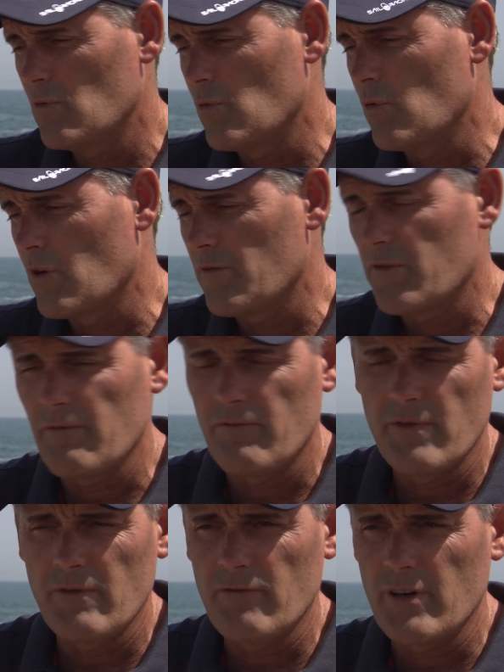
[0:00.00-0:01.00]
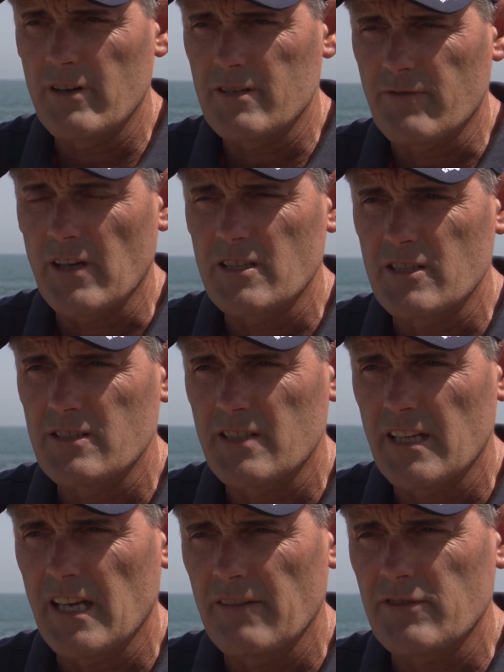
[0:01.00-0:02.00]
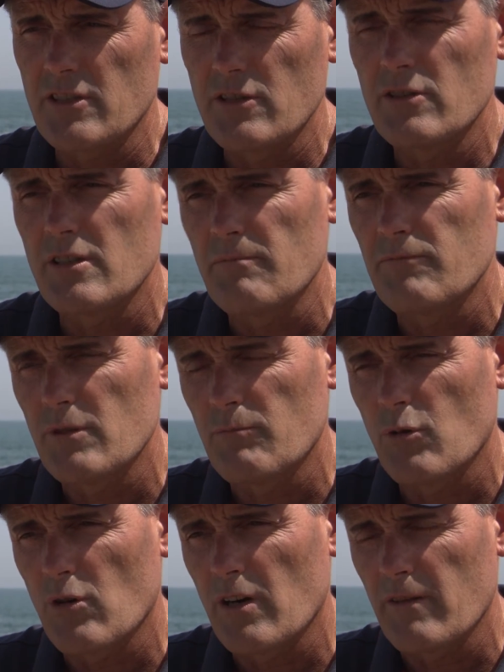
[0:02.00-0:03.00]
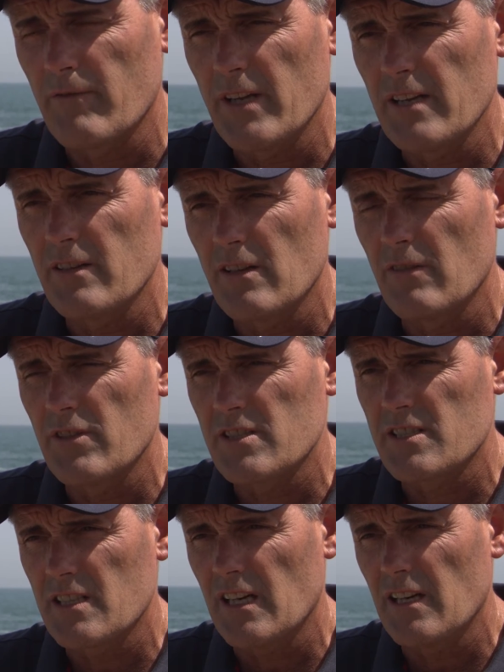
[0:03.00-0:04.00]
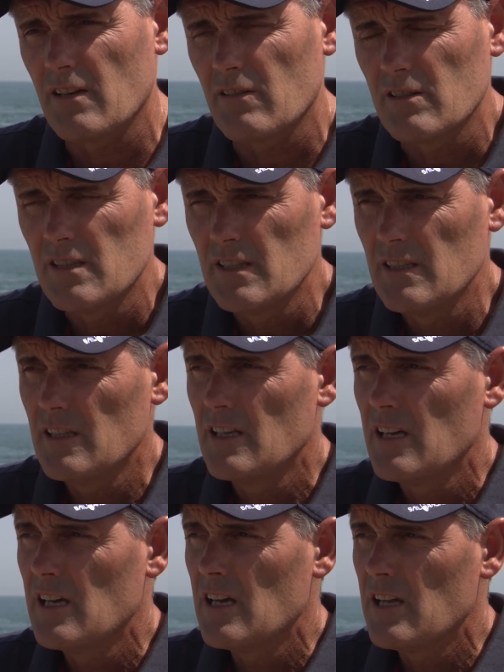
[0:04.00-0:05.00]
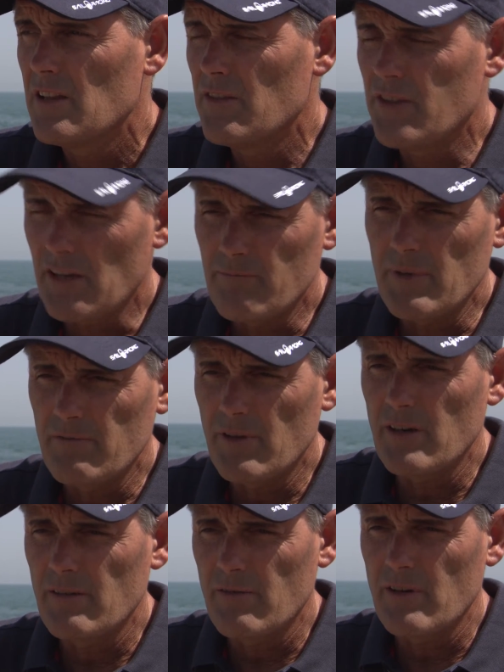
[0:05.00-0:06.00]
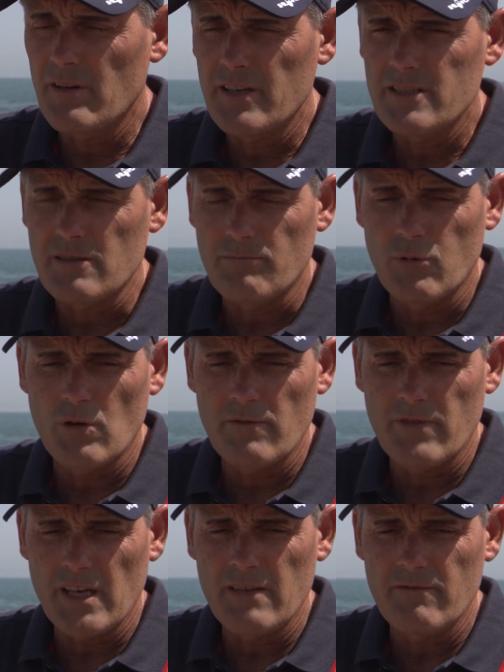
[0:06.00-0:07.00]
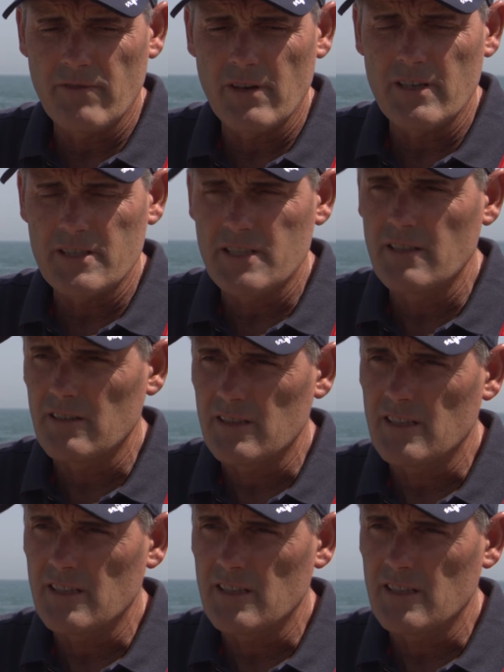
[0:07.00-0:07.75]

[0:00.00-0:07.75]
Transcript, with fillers: all of the various functions that you have to do to, to put on an event of this scale. They've been very, very supportive and very skilled